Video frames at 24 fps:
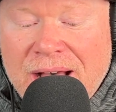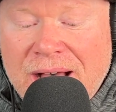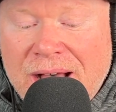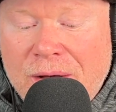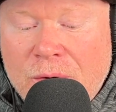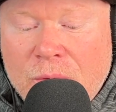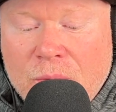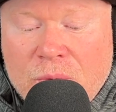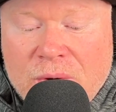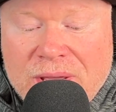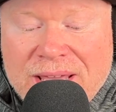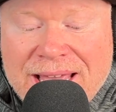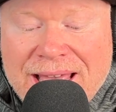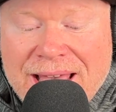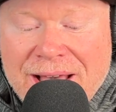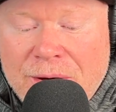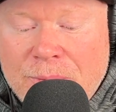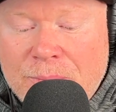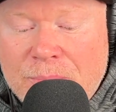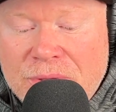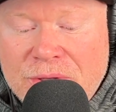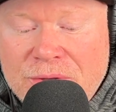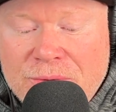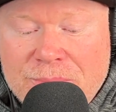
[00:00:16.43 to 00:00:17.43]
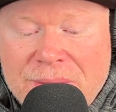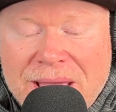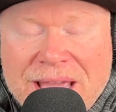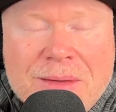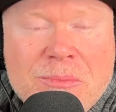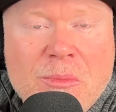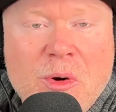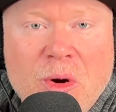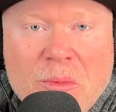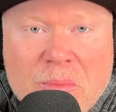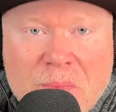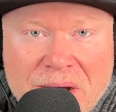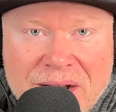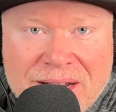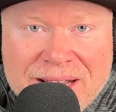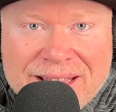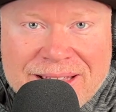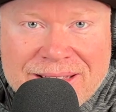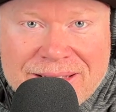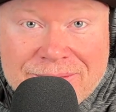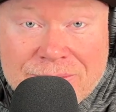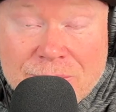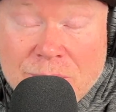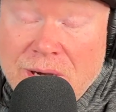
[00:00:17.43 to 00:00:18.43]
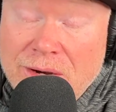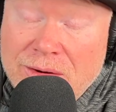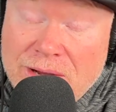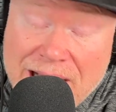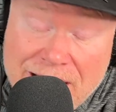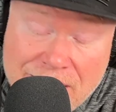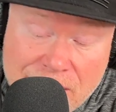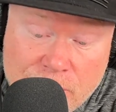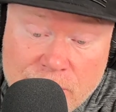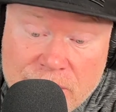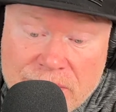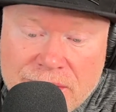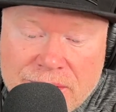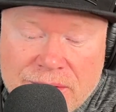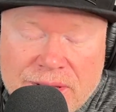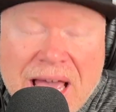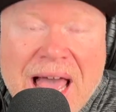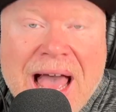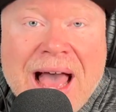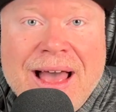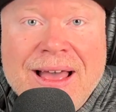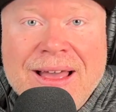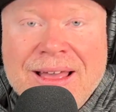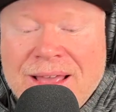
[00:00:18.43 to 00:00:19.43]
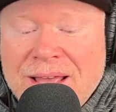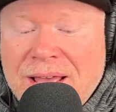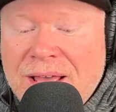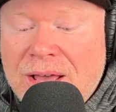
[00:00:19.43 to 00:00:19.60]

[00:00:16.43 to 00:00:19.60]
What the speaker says: we help you make more money. Well, how do we do that?